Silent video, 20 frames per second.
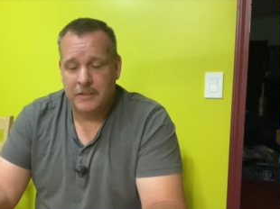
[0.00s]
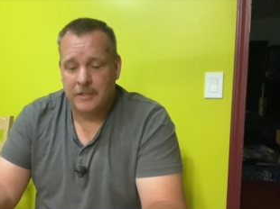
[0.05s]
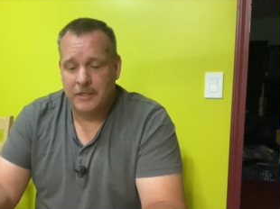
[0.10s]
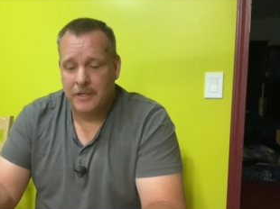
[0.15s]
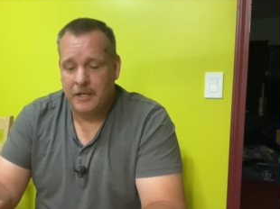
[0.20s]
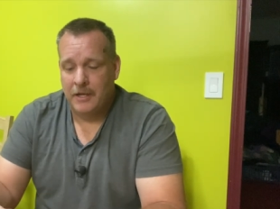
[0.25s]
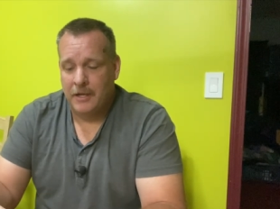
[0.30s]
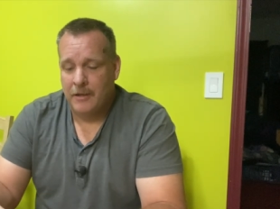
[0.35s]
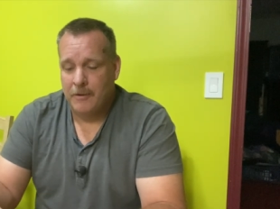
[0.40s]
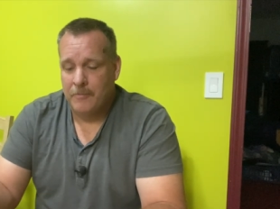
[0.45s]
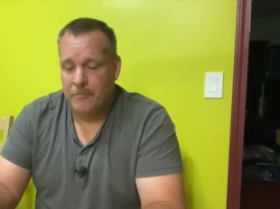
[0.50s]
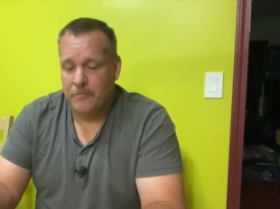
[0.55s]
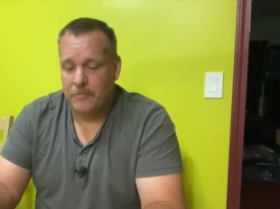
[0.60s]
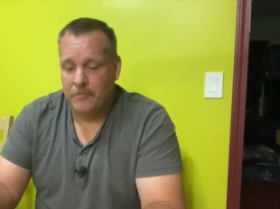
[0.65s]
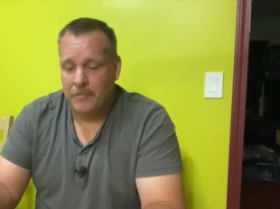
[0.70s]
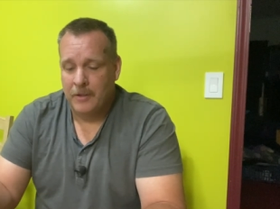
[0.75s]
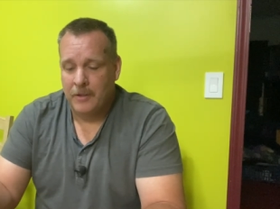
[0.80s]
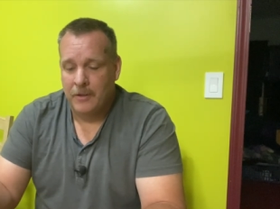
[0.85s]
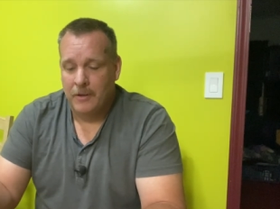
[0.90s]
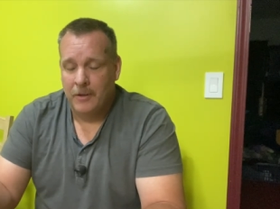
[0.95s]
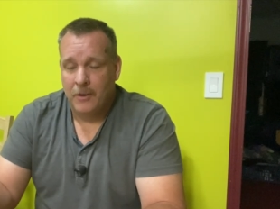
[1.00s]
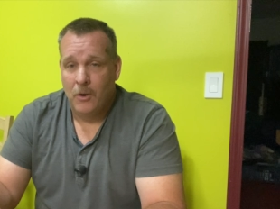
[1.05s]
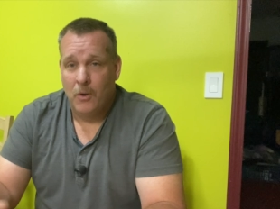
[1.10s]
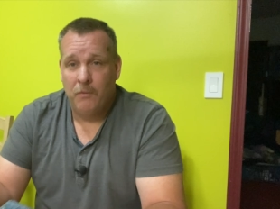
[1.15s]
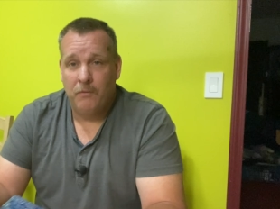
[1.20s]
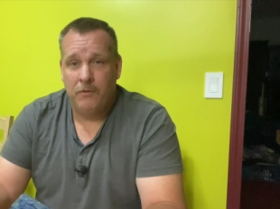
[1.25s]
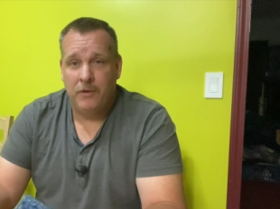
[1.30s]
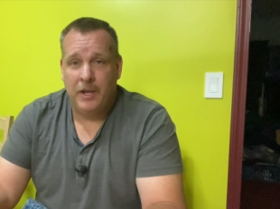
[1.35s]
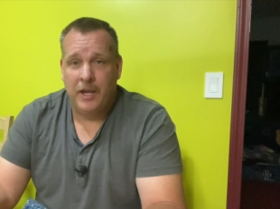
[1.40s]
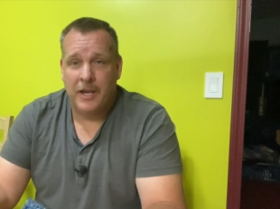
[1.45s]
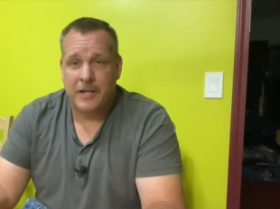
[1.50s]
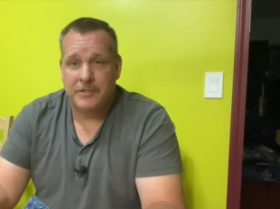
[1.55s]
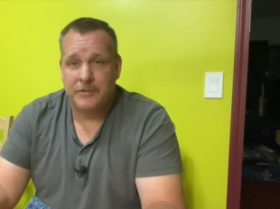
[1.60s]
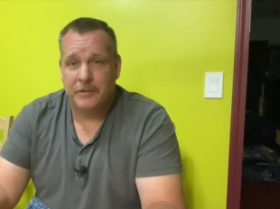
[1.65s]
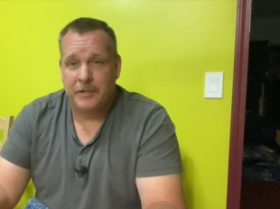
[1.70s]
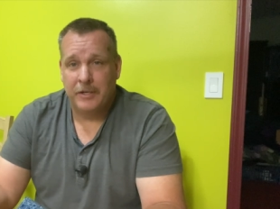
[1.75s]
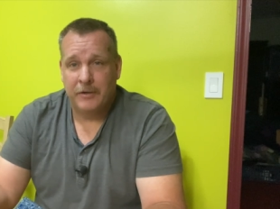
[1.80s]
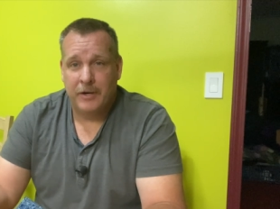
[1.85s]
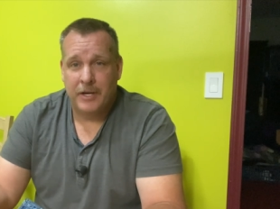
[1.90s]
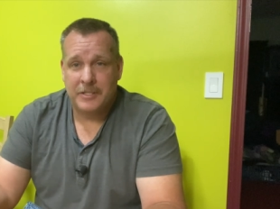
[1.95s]
Um, hopefully you guys are
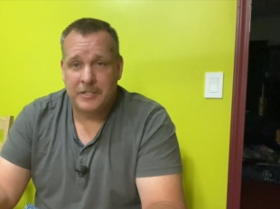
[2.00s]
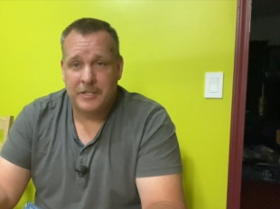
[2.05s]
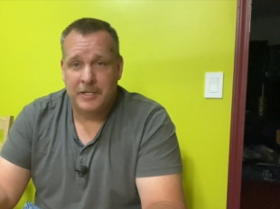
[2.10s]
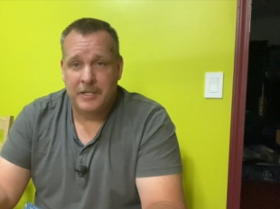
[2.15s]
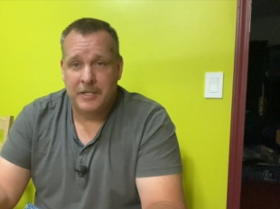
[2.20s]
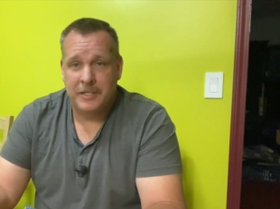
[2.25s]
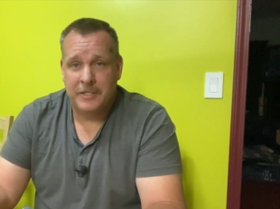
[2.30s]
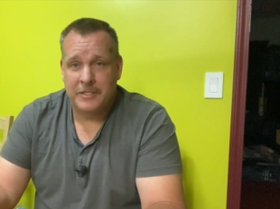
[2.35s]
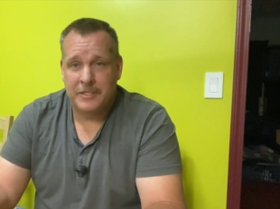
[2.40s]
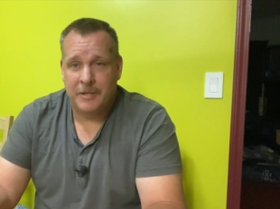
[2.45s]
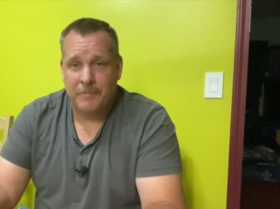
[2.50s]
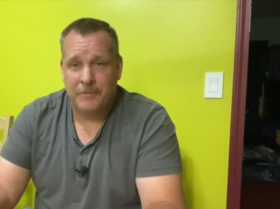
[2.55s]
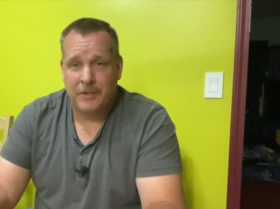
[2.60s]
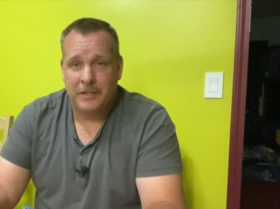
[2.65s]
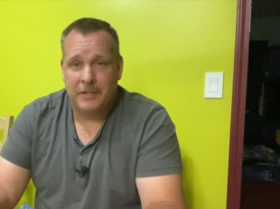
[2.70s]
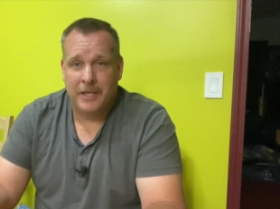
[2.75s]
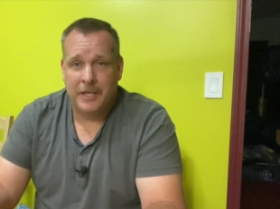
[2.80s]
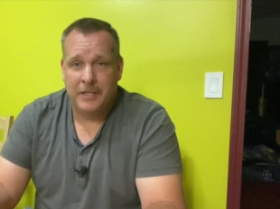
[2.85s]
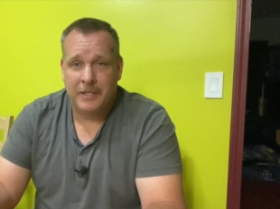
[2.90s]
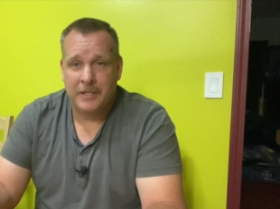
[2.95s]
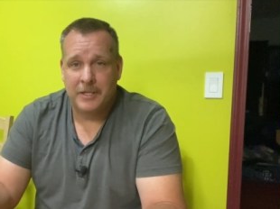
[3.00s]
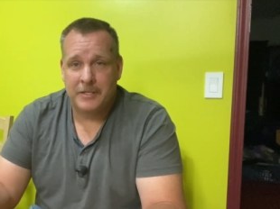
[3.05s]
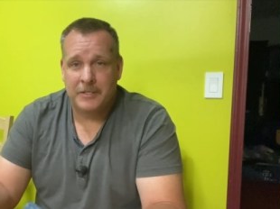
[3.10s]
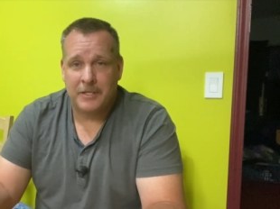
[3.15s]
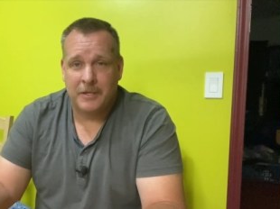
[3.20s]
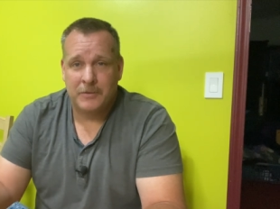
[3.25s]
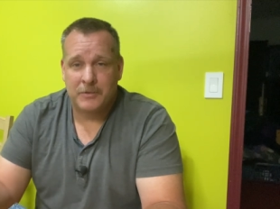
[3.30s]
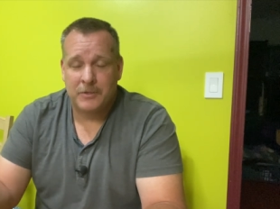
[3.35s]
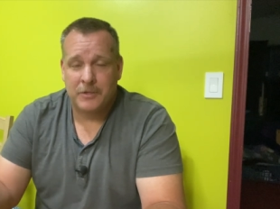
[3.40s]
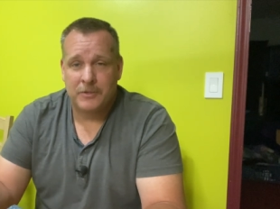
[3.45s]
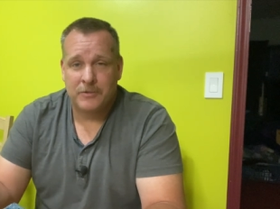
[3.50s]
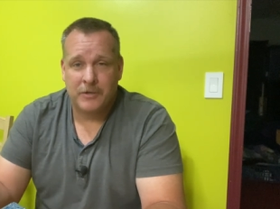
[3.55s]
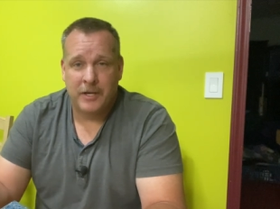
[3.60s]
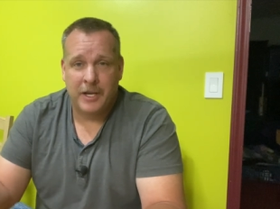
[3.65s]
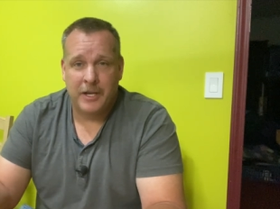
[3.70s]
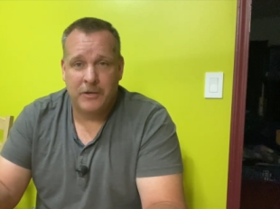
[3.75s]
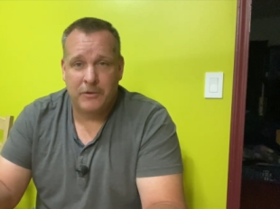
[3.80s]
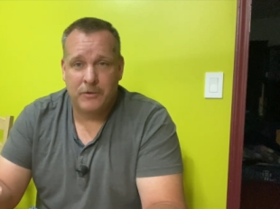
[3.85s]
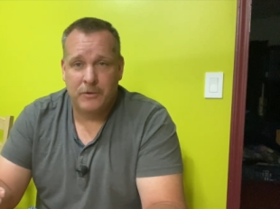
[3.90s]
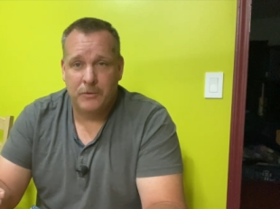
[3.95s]
interested in something like this. I was going to try
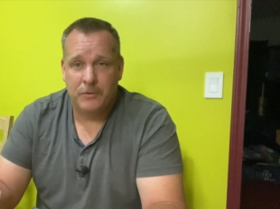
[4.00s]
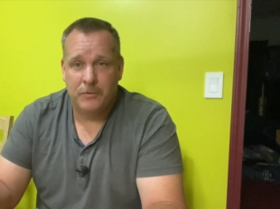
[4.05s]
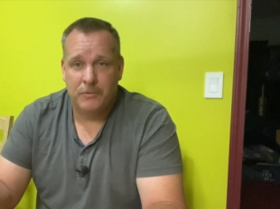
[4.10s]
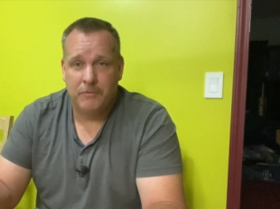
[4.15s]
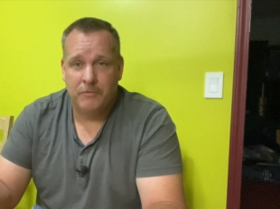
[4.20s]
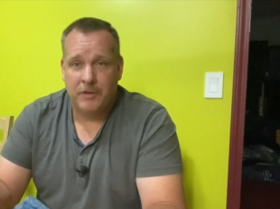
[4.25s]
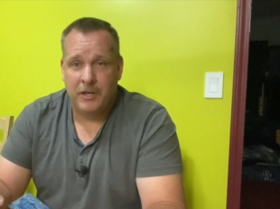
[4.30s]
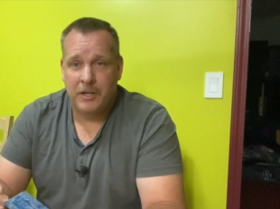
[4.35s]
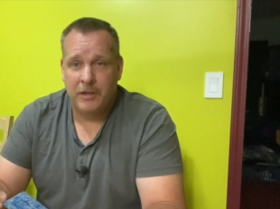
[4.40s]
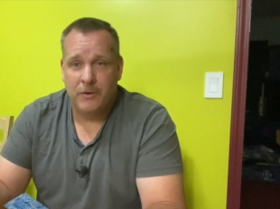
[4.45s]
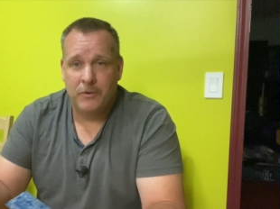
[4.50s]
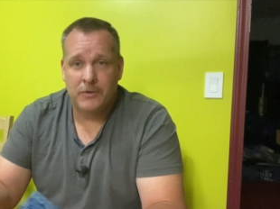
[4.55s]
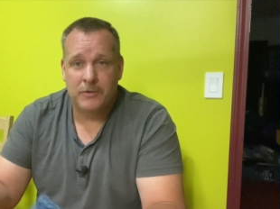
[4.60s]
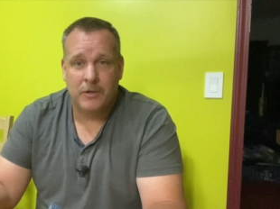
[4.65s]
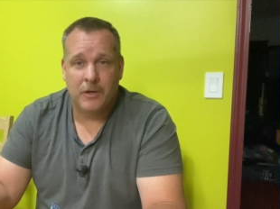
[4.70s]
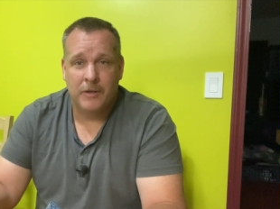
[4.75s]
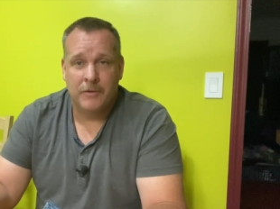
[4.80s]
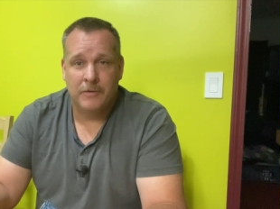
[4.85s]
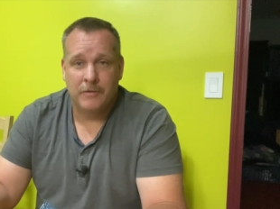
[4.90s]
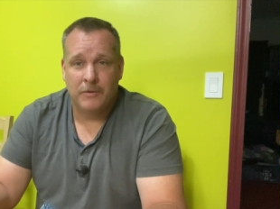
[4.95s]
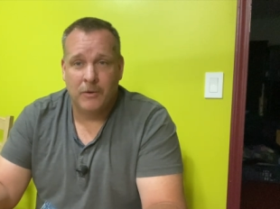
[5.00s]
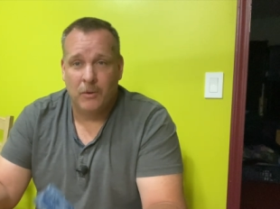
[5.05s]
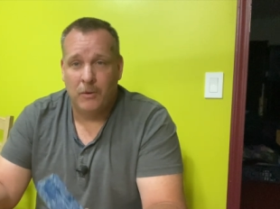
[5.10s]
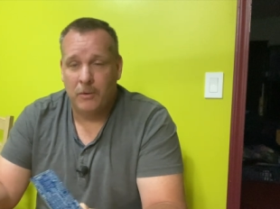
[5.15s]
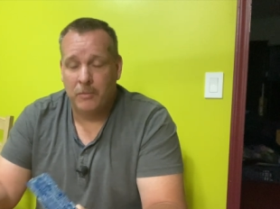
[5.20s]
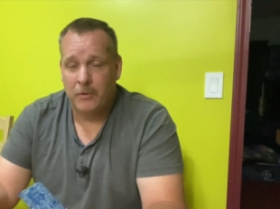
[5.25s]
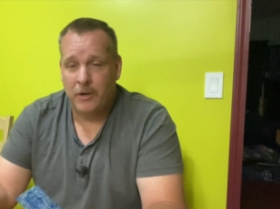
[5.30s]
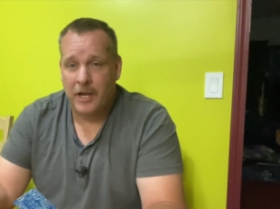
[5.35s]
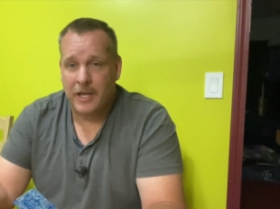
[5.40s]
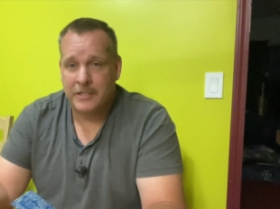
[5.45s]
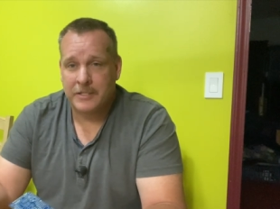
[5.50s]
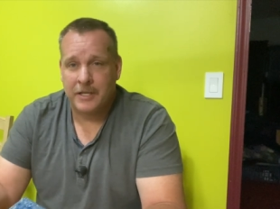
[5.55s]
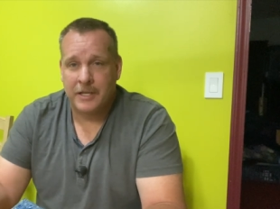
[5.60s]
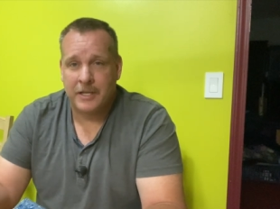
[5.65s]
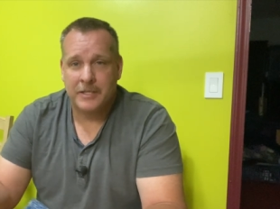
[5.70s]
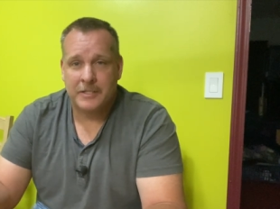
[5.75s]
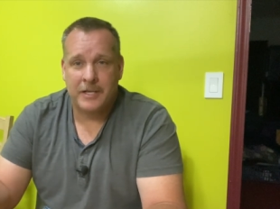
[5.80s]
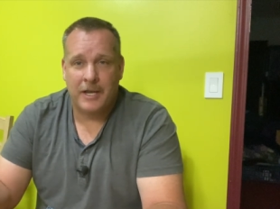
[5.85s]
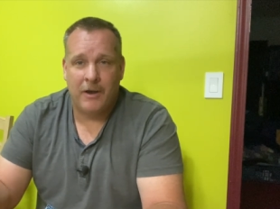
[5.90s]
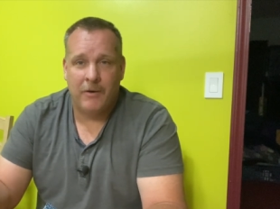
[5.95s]
and do videos on the whole
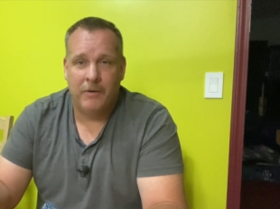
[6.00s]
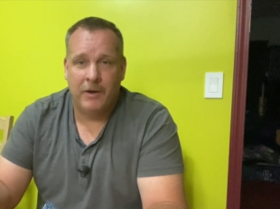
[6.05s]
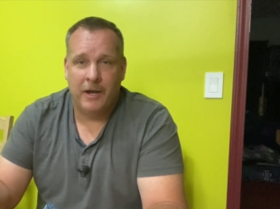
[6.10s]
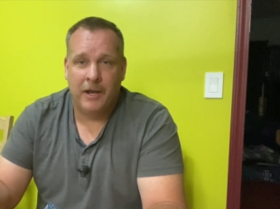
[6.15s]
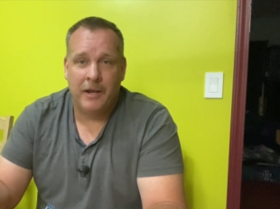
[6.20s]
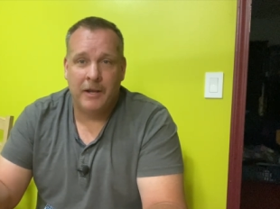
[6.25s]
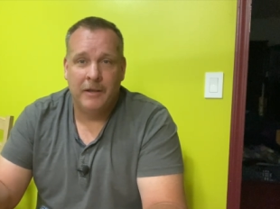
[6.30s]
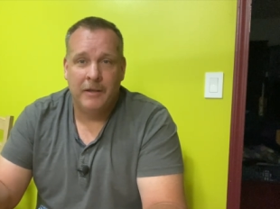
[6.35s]
process, how I